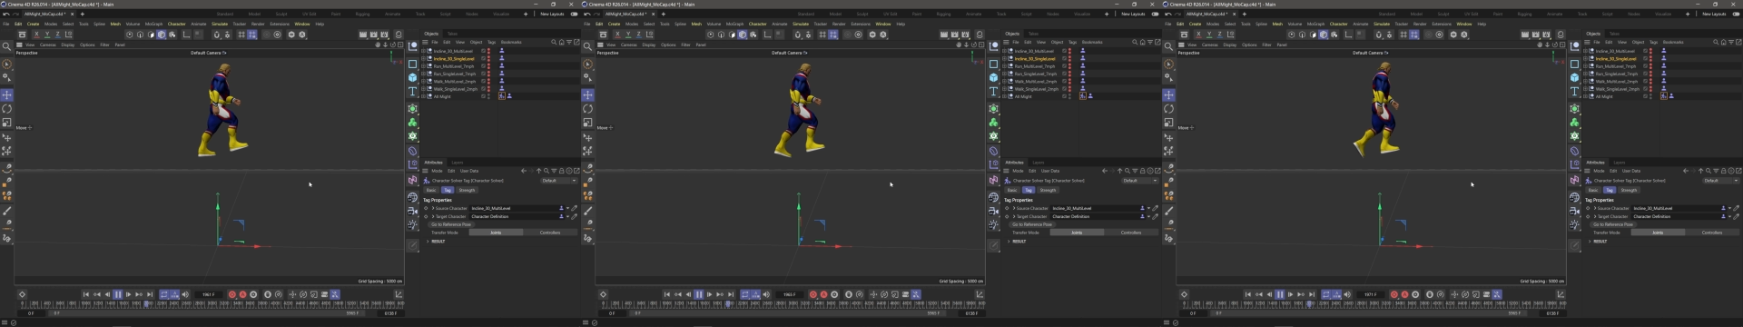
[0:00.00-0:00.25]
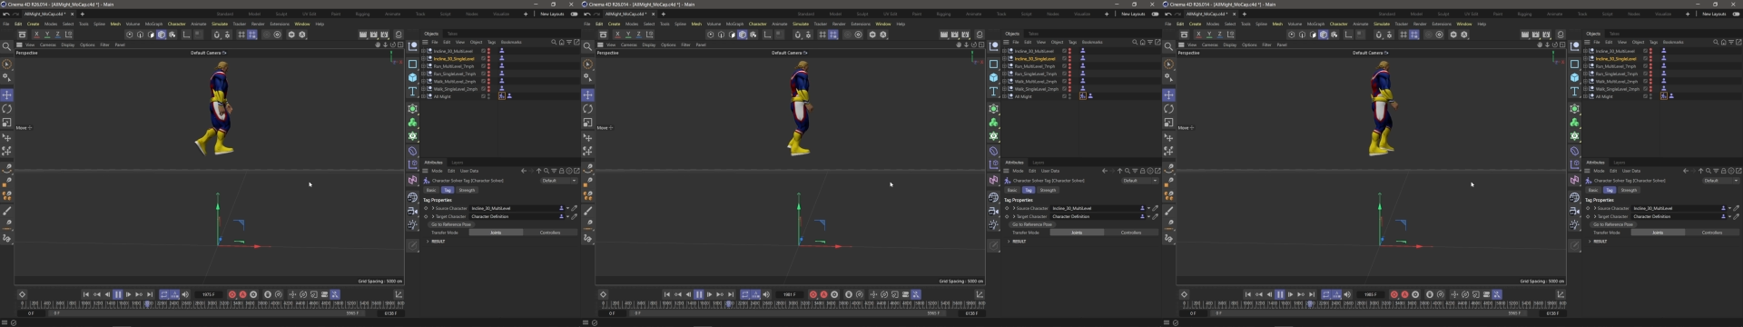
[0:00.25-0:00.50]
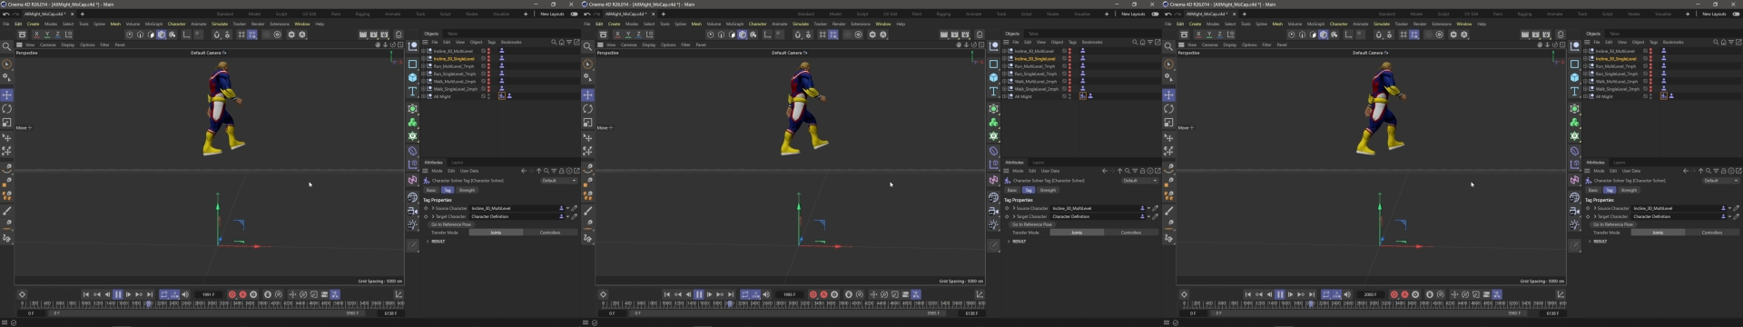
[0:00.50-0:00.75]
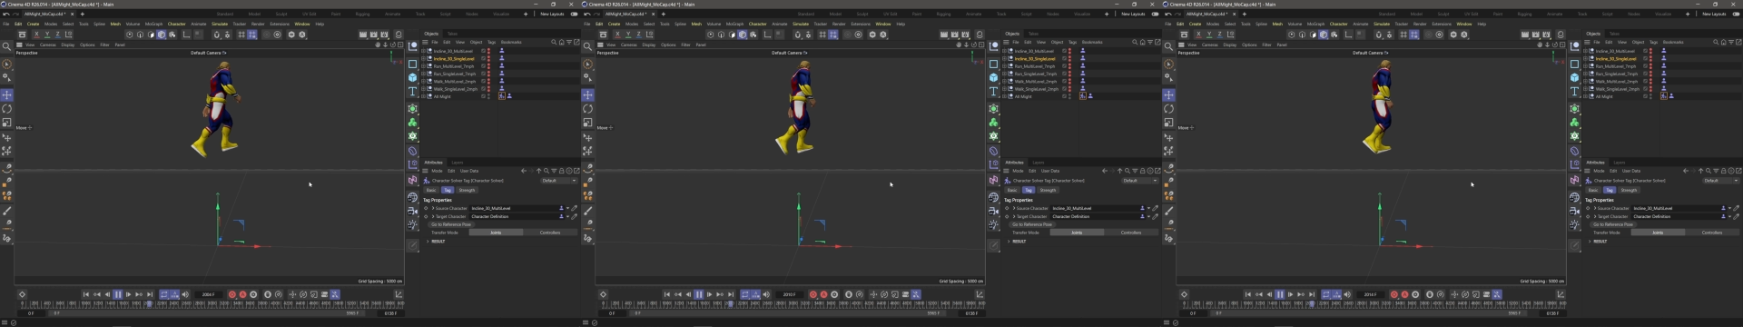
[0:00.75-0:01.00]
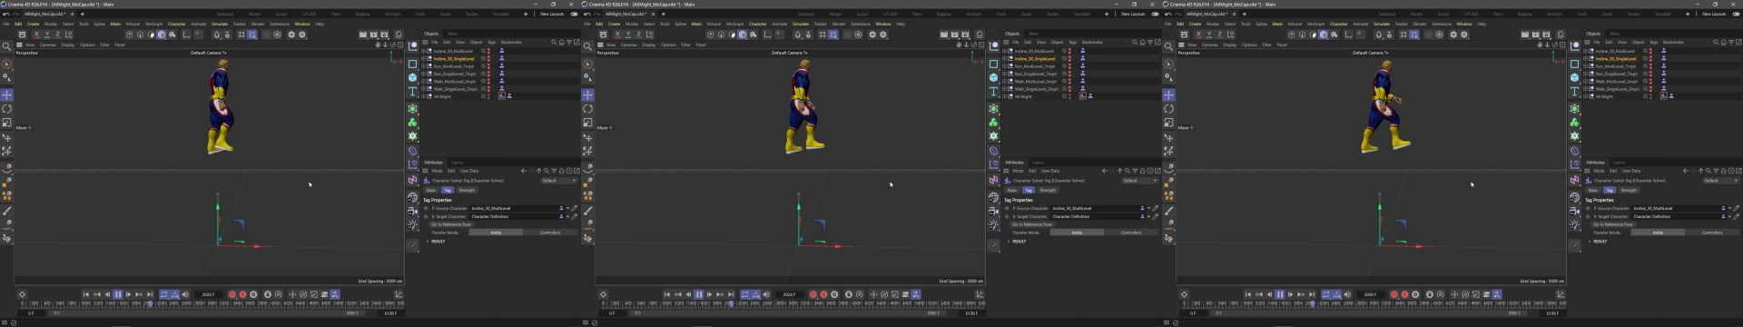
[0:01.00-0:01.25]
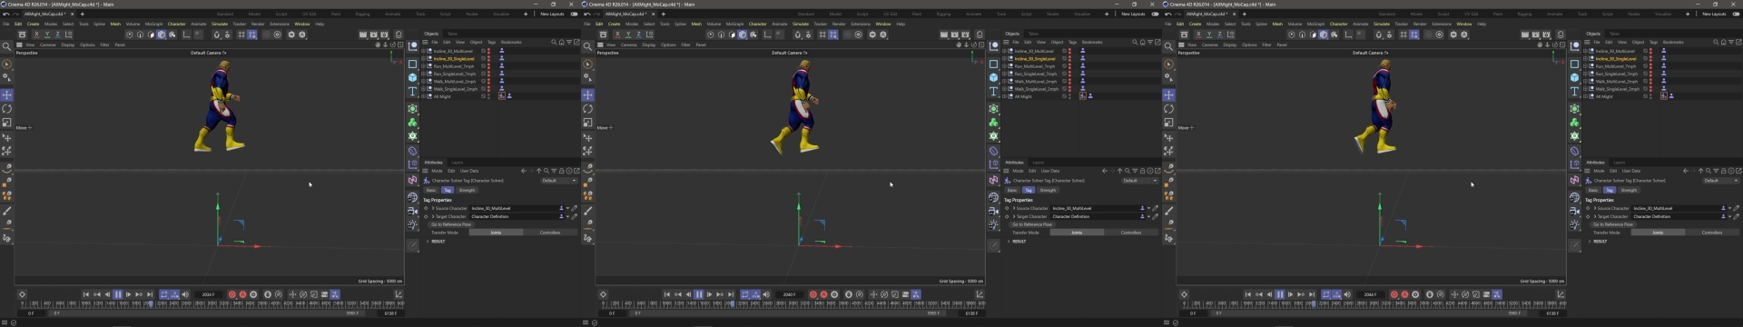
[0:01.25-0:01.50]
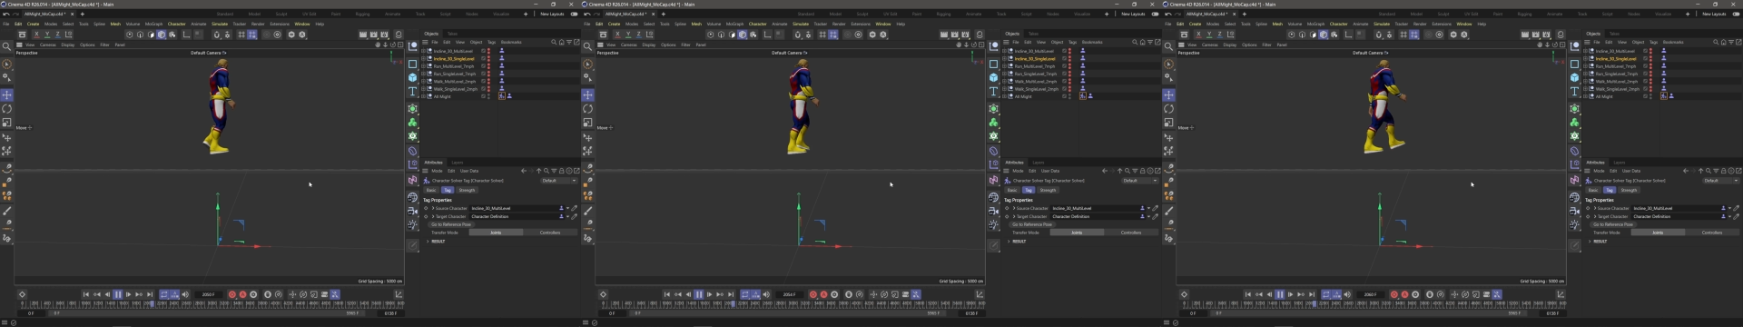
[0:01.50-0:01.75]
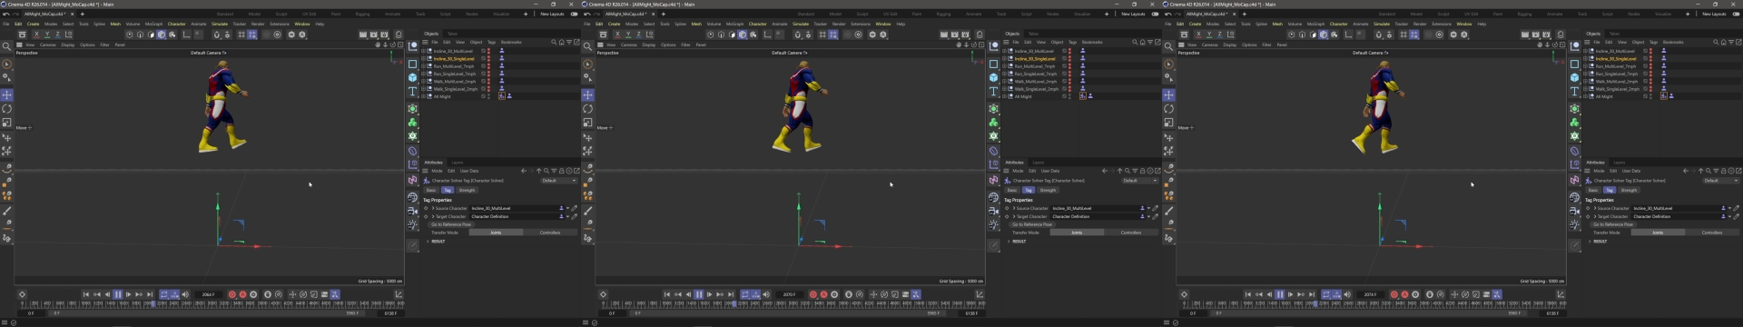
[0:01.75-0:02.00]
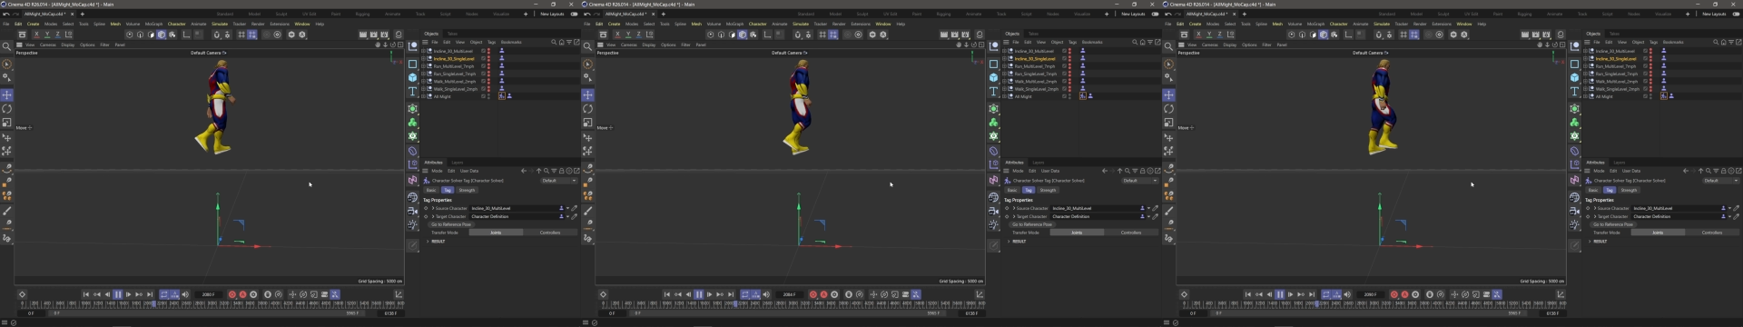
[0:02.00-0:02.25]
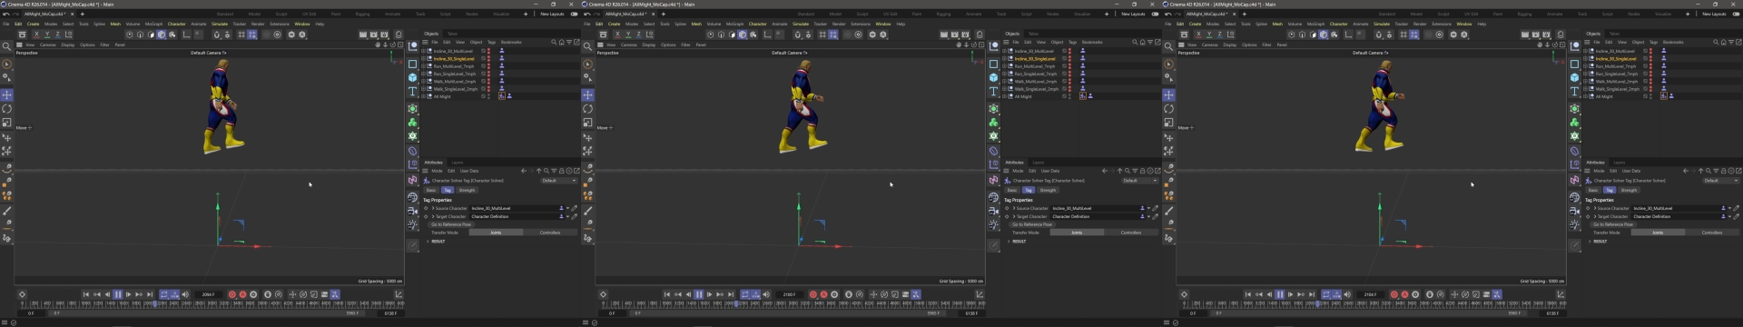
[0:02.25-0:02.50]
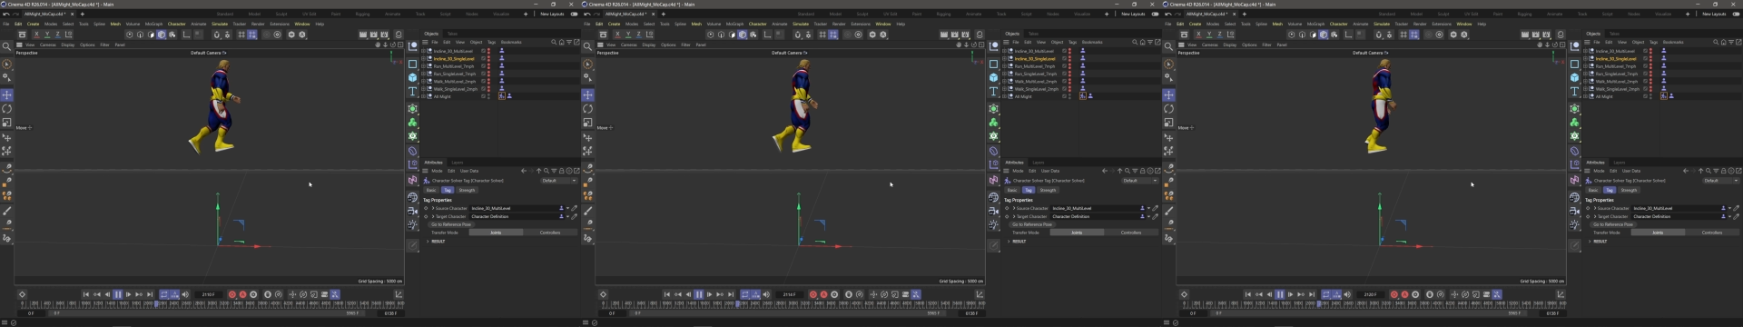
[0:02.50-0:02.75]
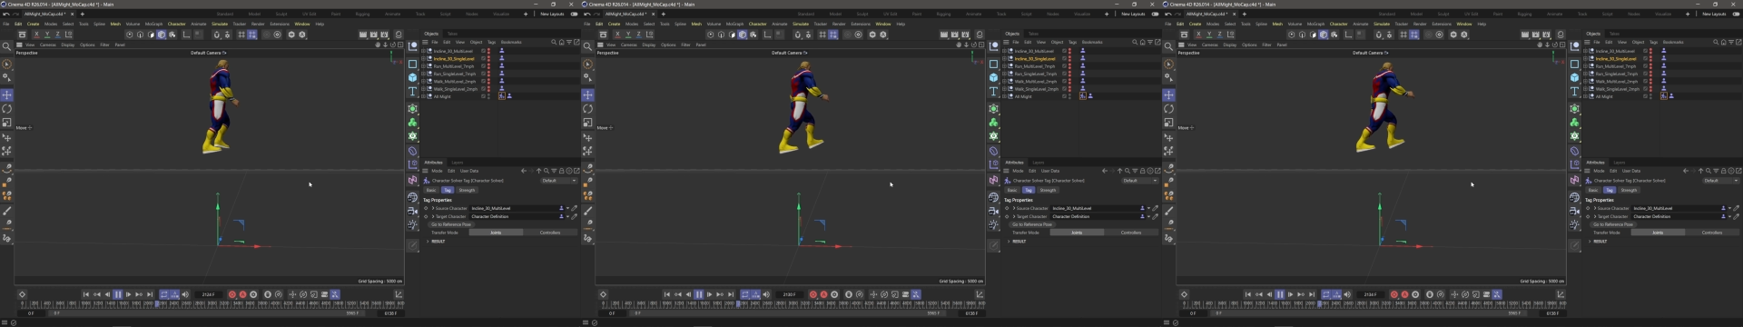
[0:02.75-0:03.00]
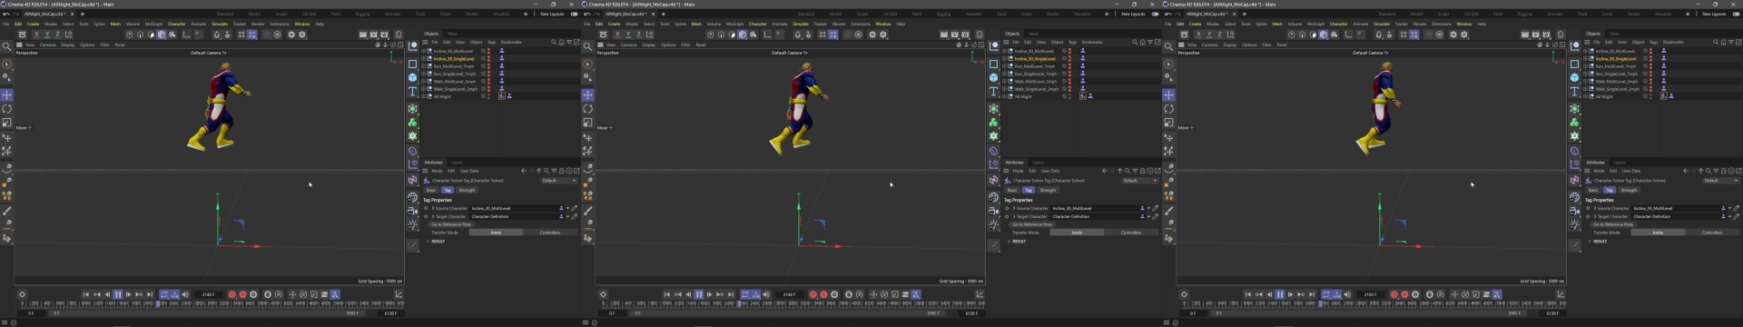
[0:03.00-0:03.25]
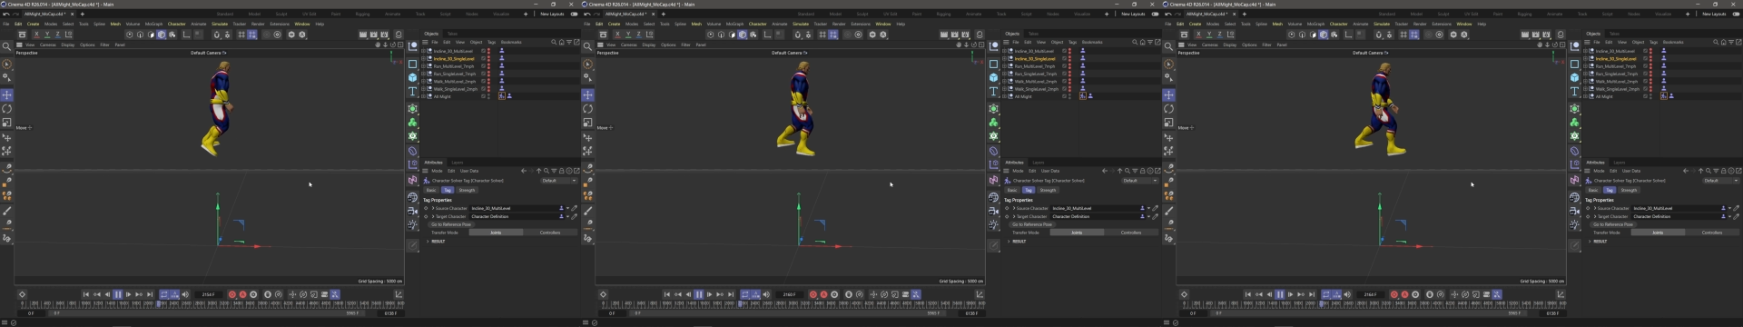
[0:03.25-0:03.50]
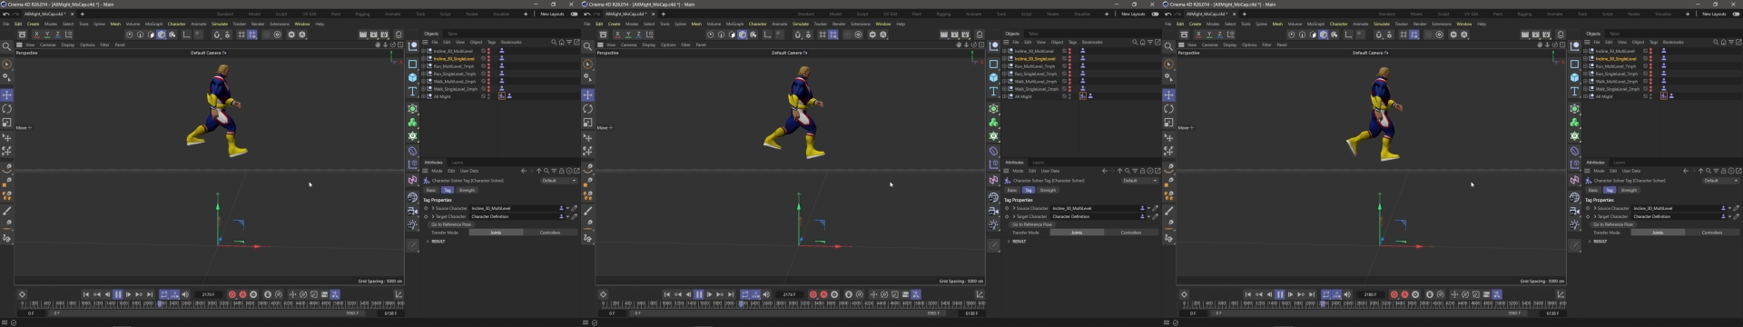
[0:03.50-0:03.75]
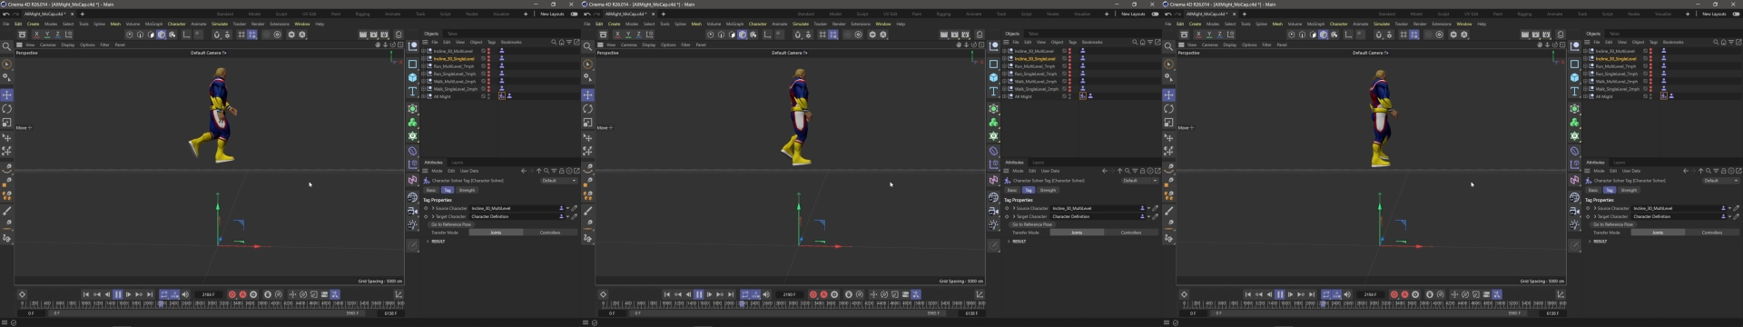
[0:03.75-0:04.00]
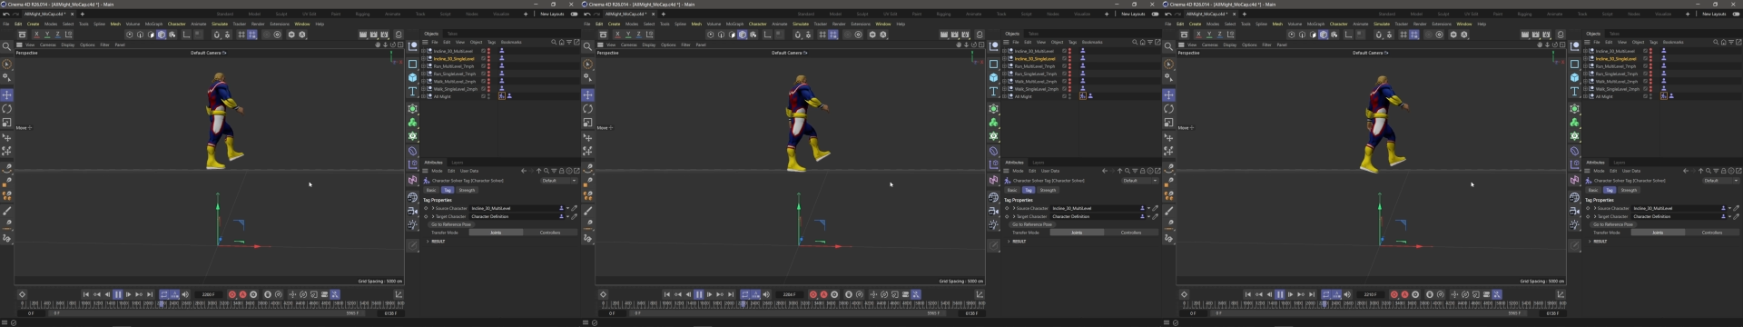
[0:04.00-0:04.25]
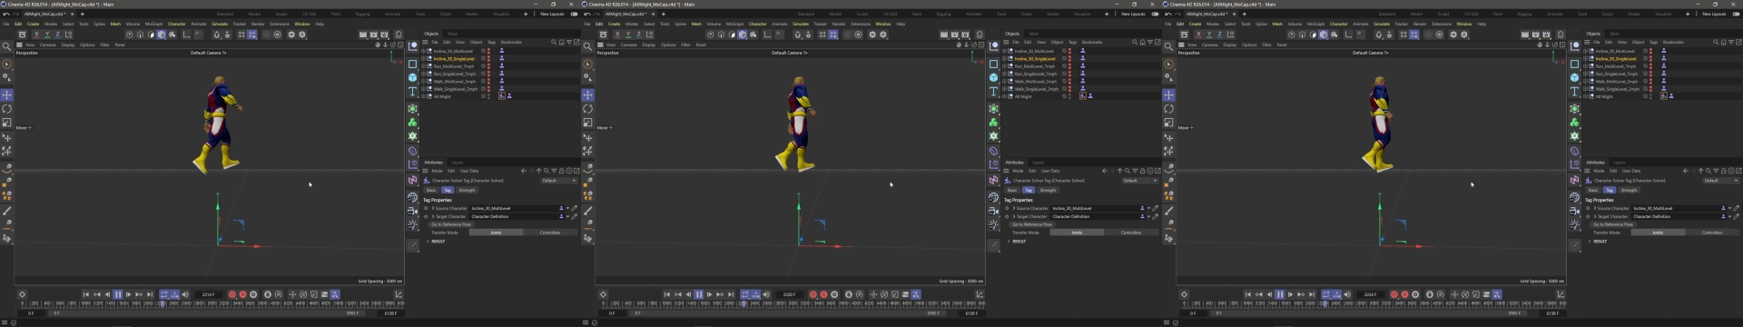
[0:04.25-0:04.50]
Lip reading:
(no speaker visible)